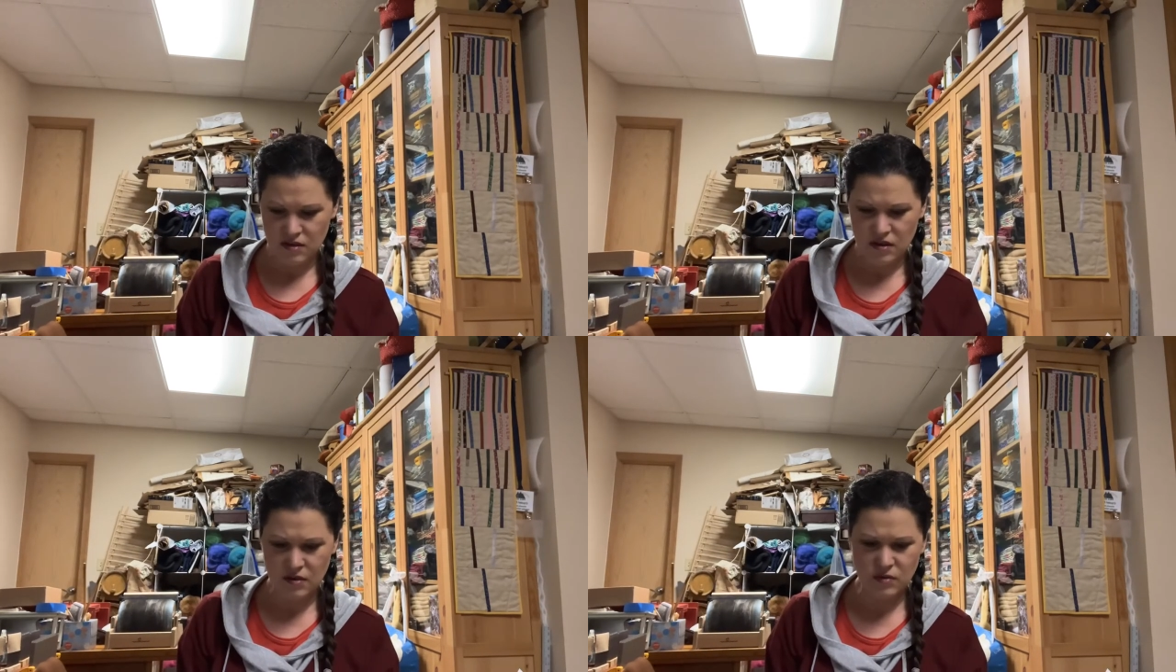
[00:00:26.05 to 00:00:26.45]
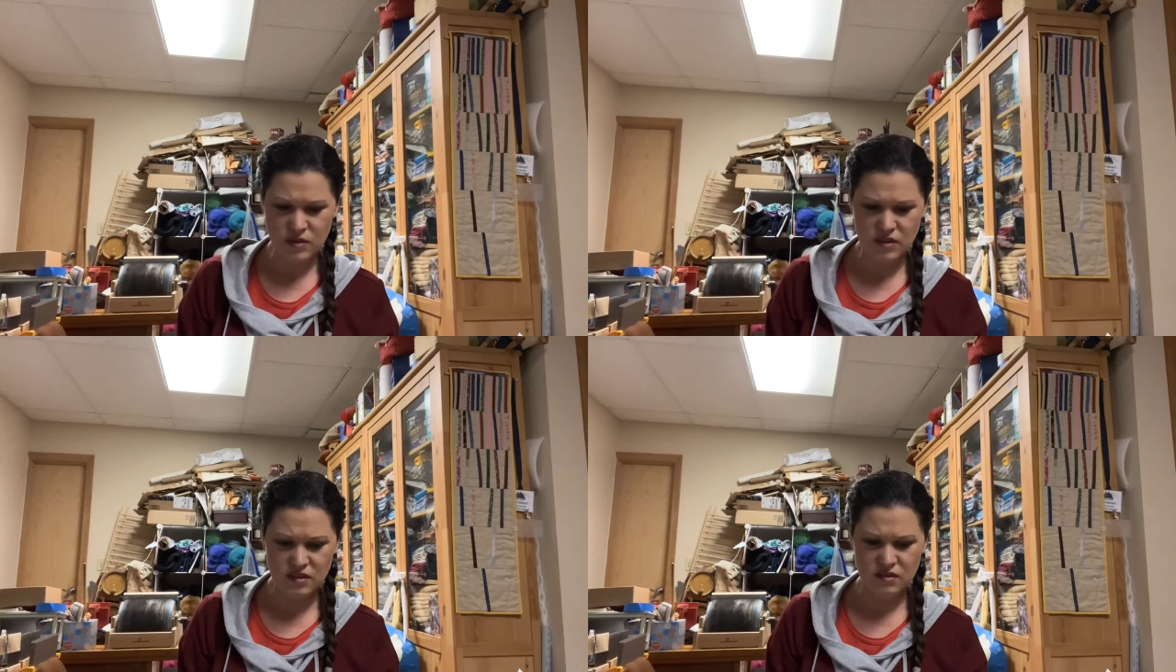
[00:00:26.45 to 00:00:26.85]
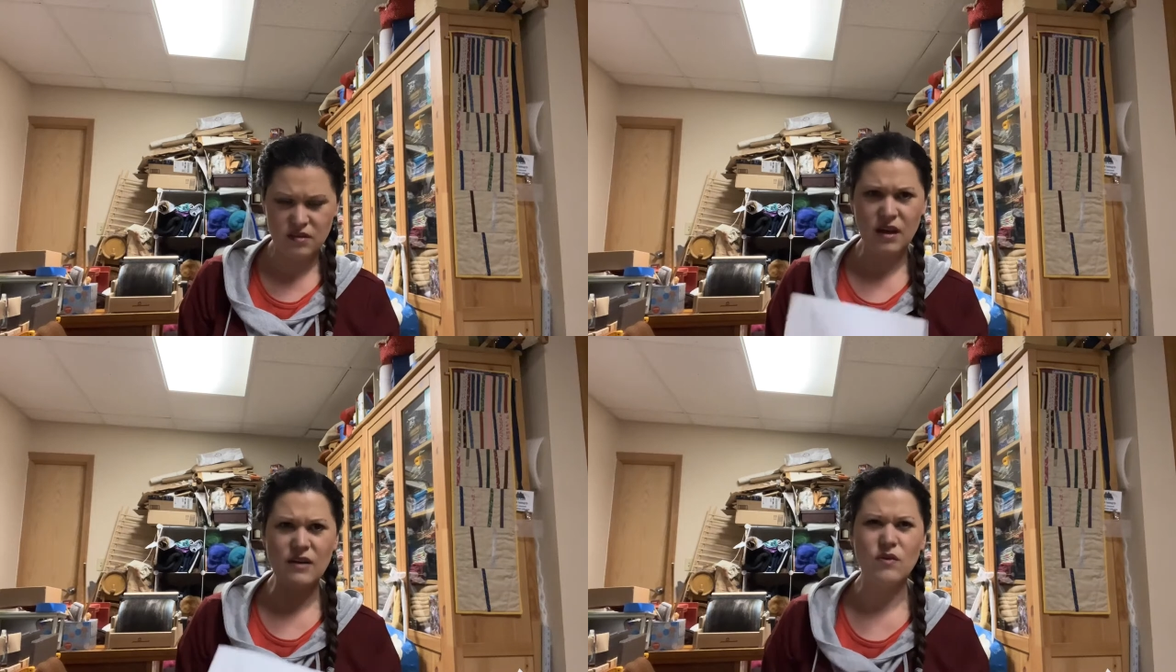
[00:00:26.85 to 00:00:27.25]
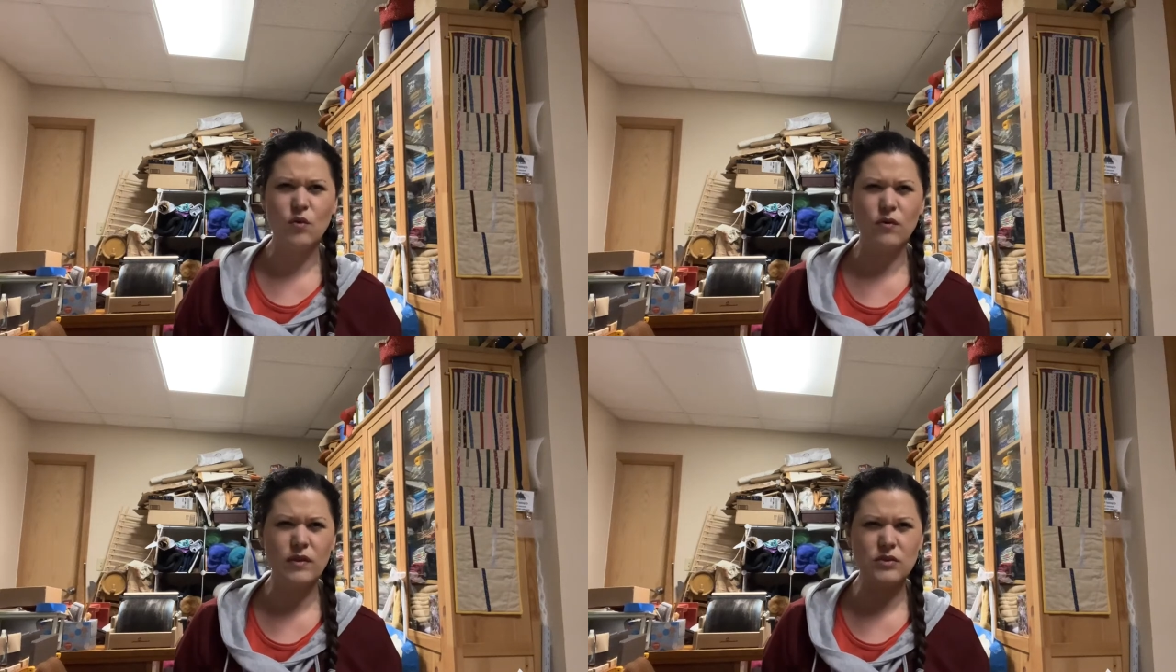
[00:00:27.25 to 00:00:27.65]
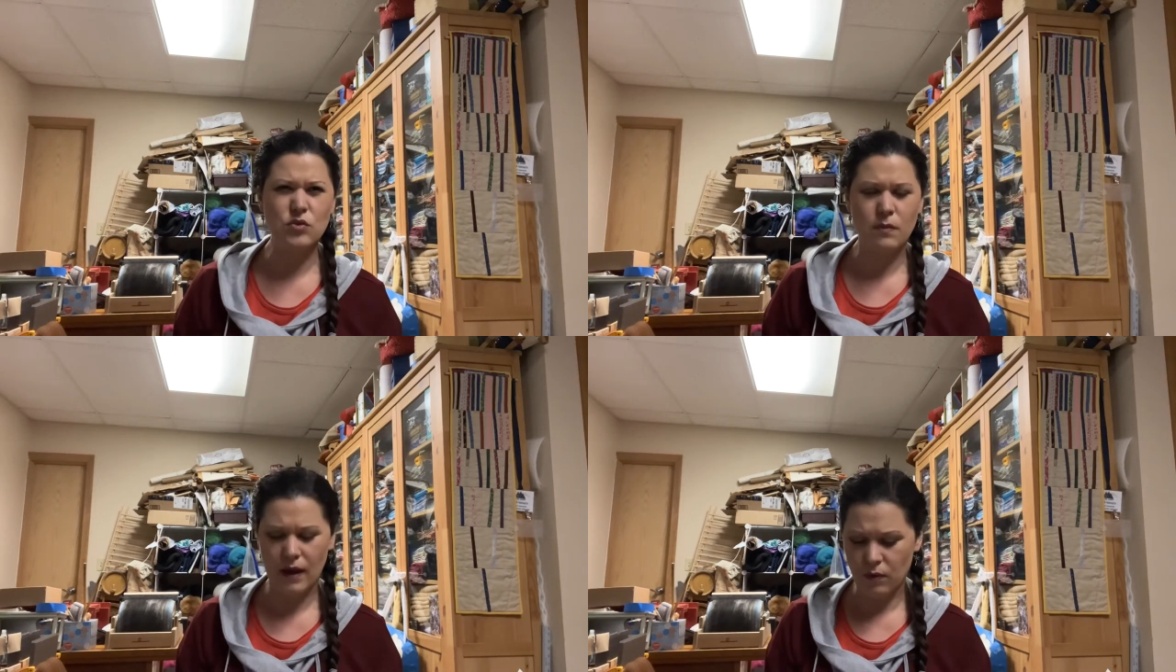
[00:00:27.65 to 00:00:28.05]
It was kind of equivalent
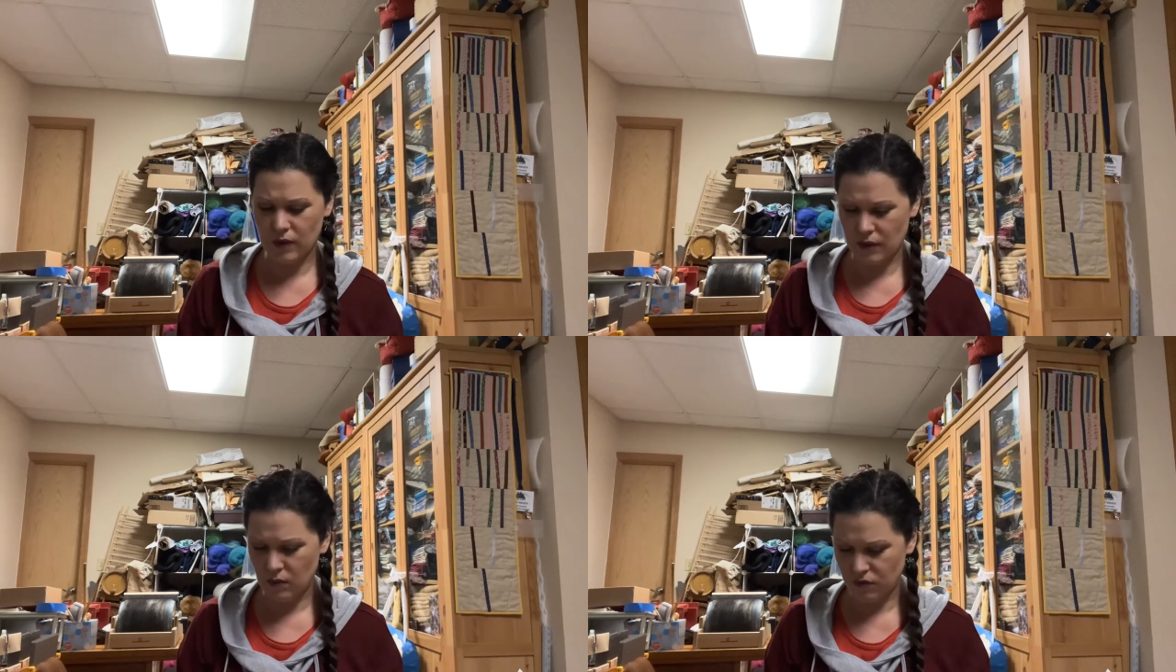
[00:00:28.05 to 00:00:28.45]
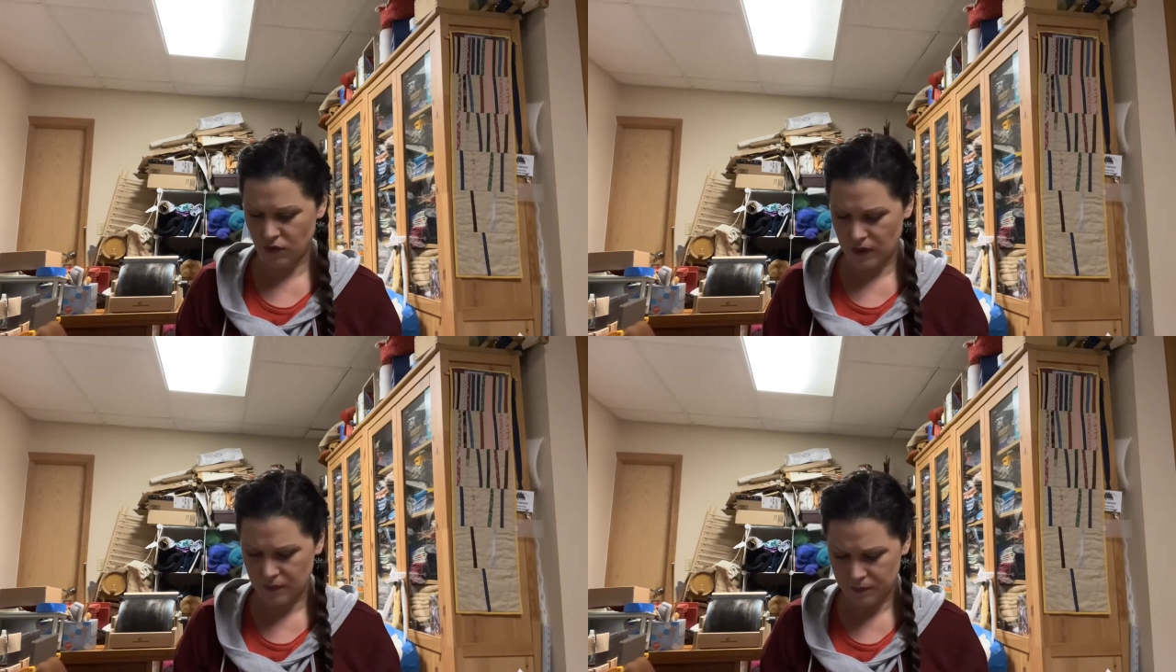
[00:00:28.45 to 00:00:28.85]
to a buy one, get one free.